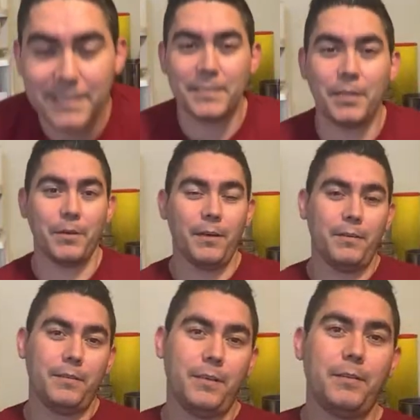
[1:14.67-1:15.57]
There we go.
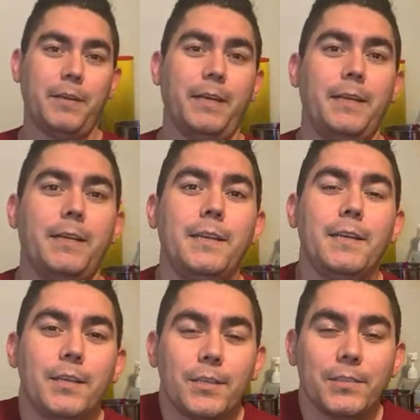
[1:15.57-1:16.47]
Okay.
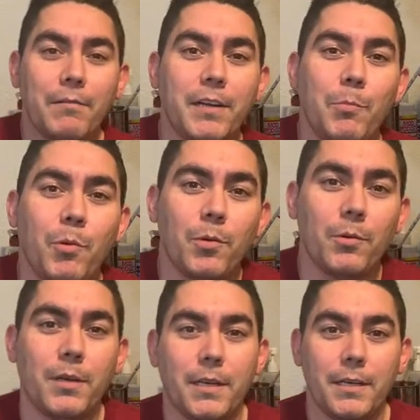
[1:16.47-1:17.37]
So I have a couple
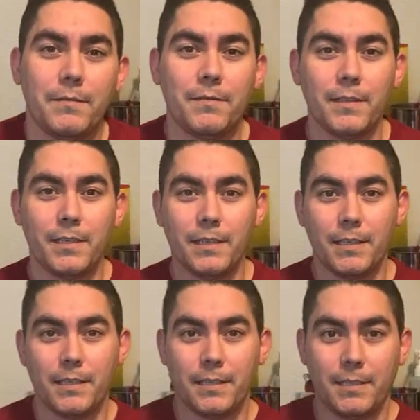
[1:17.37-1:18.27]
of,
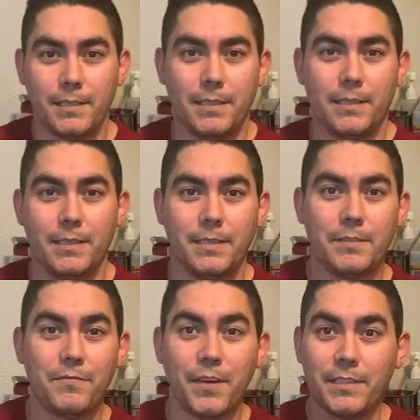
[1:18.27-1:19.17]

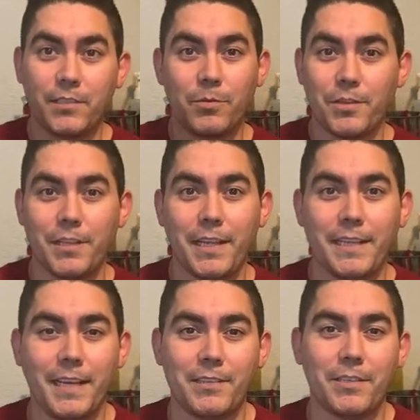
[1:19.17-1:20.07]
just forgot to switch on the light,
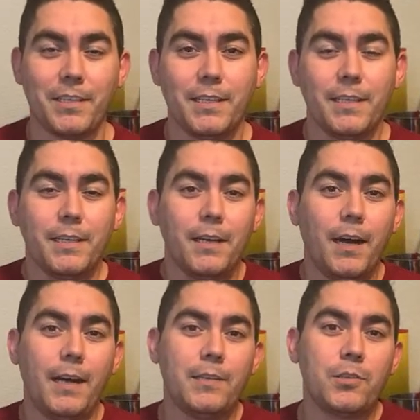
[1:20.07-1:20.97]
actually.
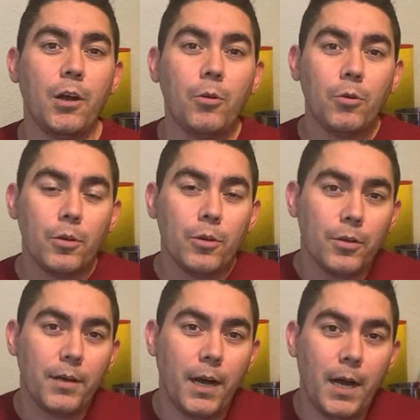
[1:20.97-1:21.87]
All right. So,
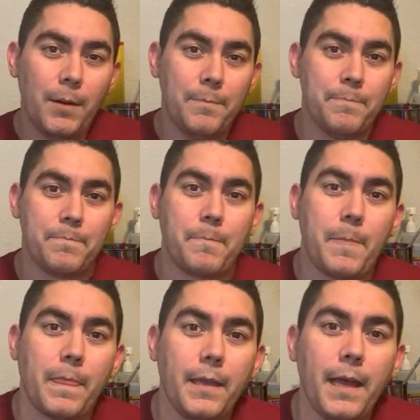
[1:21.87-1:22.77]

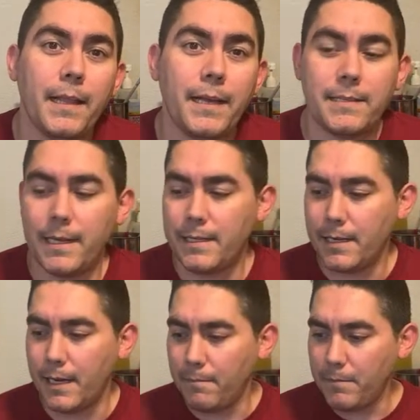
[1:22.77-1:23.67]
yeah, like I said,
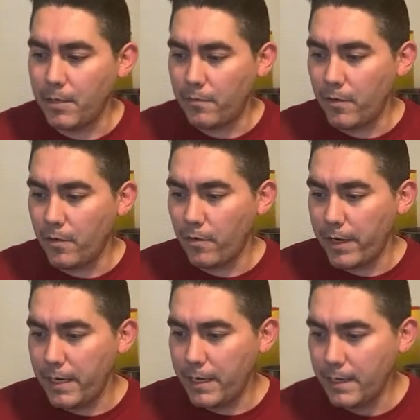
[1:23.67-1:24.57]
feel
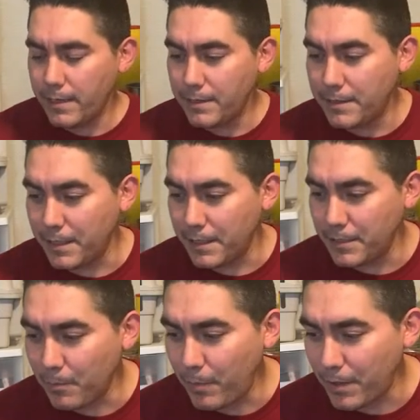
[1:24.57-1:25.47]
free to
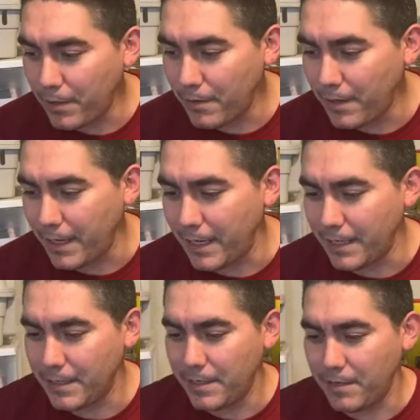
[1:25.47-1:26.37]
jump on here,
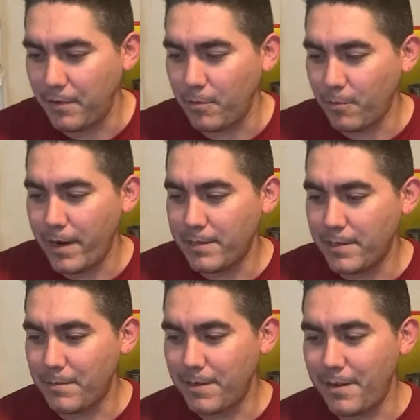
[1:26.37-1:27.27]
and if you want to write
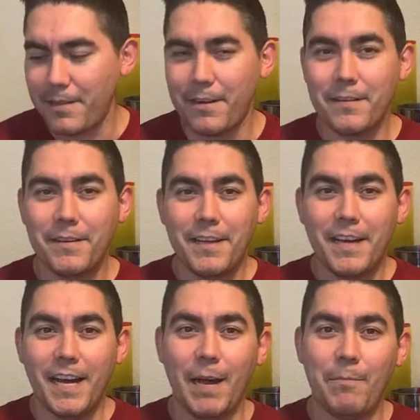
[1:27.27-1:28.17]
something on there,
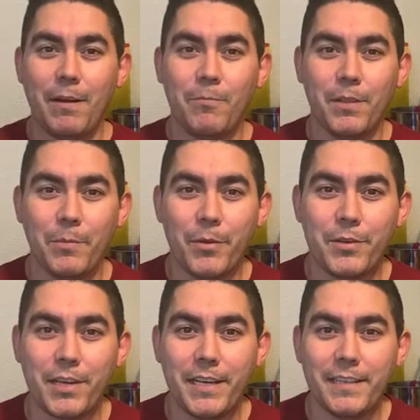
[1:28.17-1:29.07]
I really
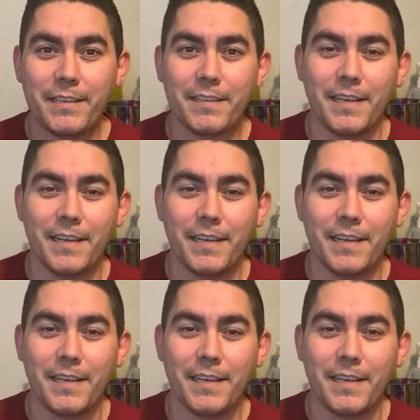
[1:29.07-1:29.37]
appreciate it.